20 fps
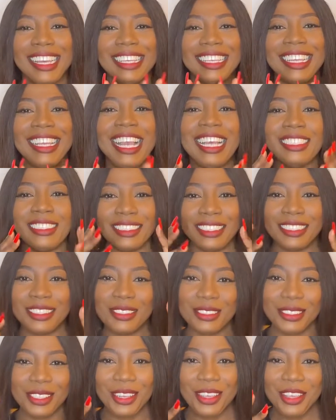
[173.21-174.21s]
He has
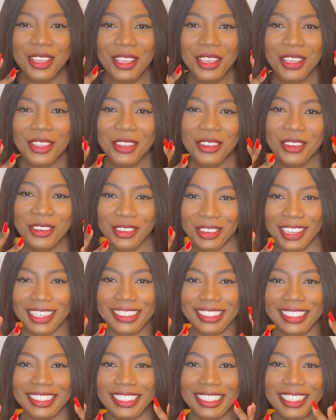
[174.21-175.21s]
this
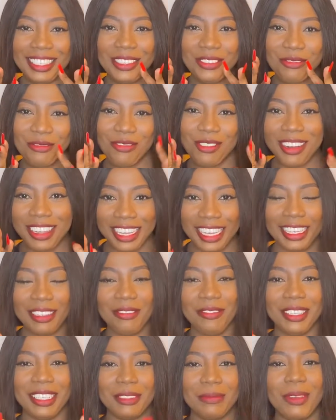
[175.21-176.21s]
crazy rugged
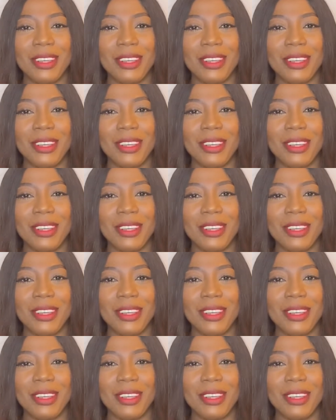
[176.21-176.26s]
face,